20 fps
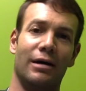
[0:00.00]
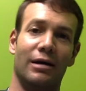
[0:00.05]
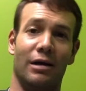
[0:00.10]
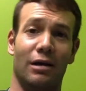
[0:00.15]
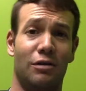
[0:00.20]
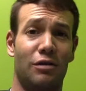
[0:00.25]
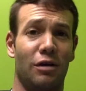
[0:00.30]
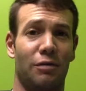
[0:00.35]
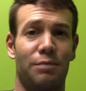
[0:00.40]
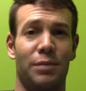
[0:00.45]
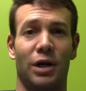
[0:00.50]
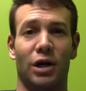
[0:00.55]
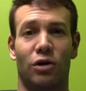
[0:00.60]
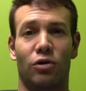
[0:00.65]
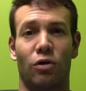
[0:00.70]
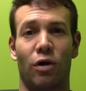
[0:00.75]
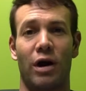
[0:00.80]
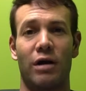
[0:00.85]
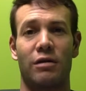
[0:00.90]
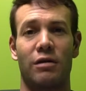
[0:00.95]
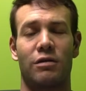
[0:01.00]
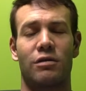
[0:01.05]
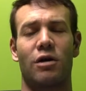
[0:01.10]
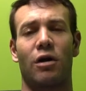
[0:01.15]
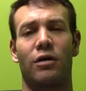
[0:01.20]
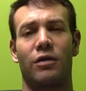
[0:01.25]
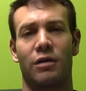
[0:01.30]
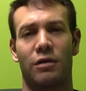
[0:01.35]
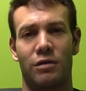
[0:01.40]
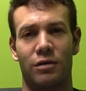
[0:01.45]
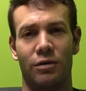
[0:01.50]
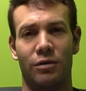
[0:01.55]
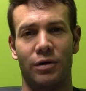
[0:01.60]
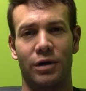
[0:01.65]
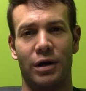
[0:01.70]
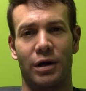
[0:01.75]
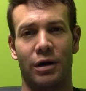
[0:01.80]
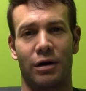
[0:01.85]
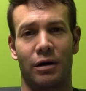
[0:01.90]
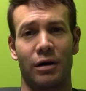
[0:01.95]
It's just been a crazy start of this new
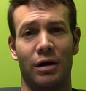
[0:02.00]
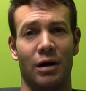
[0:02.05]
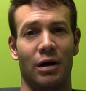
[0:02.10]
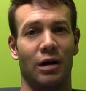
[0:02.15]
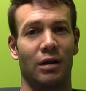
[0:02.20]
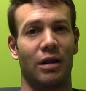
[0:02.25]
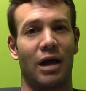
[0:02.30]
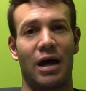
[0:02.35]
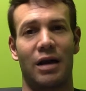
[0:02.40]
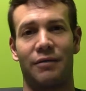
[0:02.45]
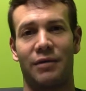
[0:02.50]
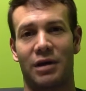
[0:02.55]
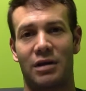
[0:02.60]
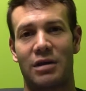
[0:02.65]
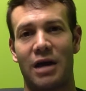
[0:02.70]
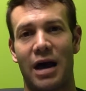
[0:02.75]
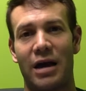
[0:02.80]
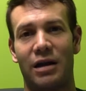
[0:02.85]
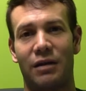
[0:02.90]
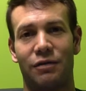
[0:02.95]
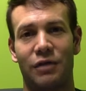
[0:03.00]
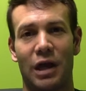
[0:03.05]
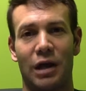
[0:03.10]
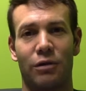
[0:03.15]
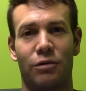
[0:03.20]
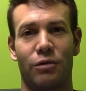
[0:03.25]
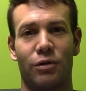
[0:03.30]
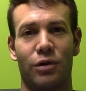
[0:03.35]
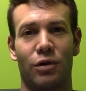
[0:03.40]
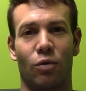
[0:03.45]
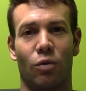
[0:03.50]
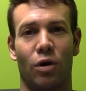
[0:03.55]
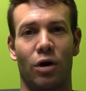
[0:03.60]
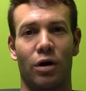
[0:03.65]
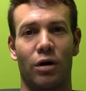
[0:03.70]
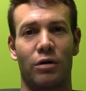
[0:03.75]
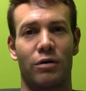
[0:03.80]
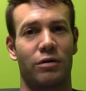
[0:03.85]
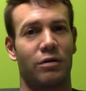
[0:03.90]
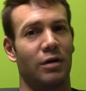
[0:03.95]
year. A lot of exciting things are in the
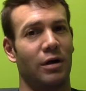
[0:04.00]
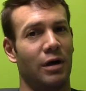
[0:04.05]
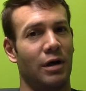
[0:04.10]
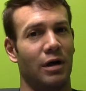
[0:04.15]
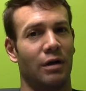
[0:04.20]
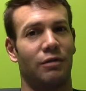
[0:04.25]
works.